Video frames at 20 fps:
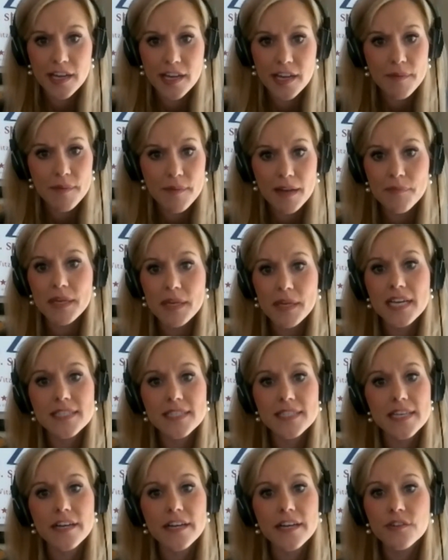They have to start
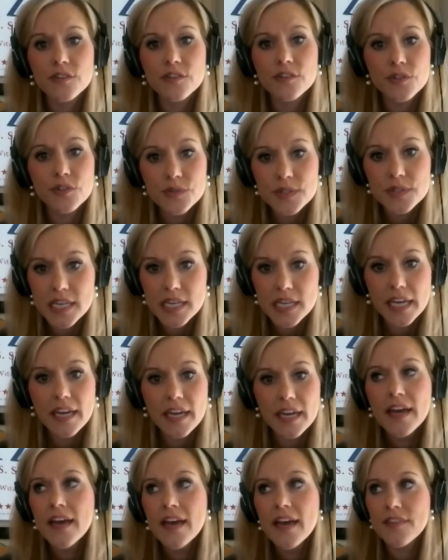talking about it because they are
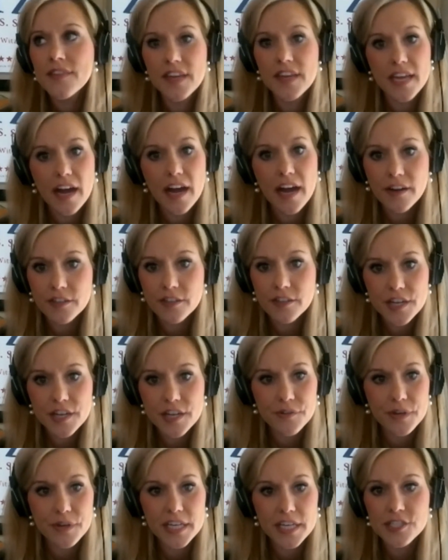losing the
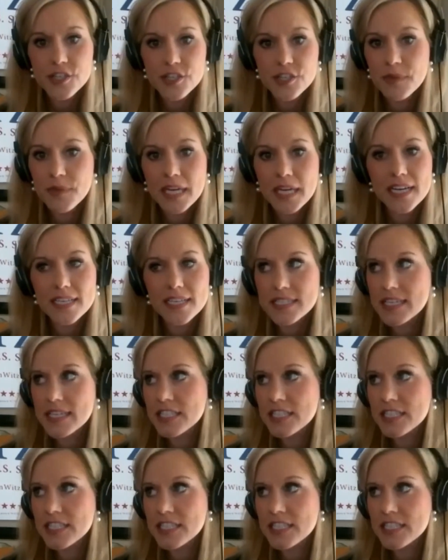younger generation because